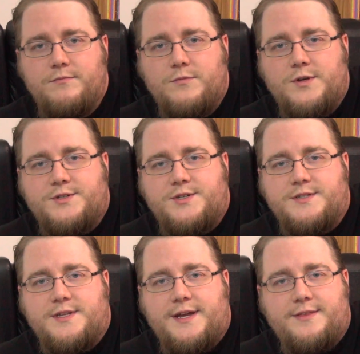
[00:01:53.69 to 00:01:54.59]
Looks
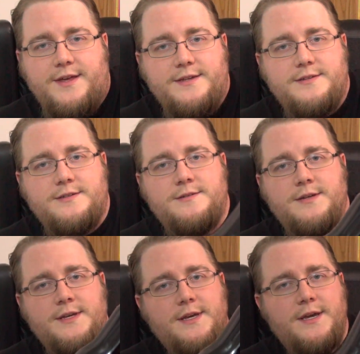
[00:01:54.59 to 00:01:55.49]
just like this.
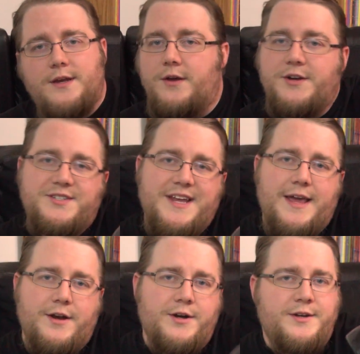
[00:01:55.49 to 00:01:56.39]
You know, your
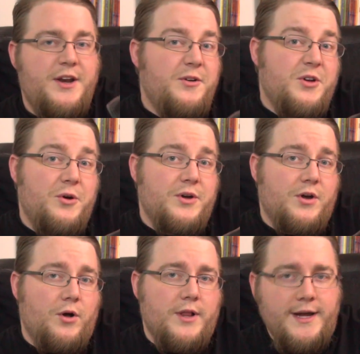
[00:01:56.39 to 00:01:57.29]
standard,
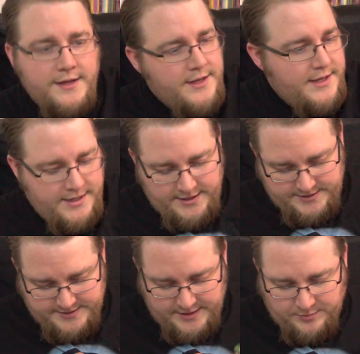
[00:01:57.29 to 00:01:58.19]
Coca-Cola
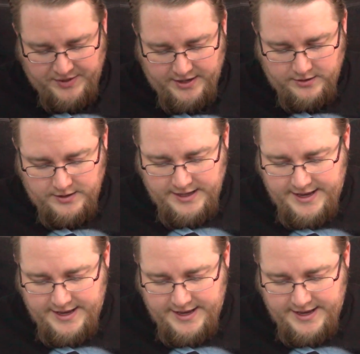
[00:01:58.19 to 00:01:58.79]
style bottle.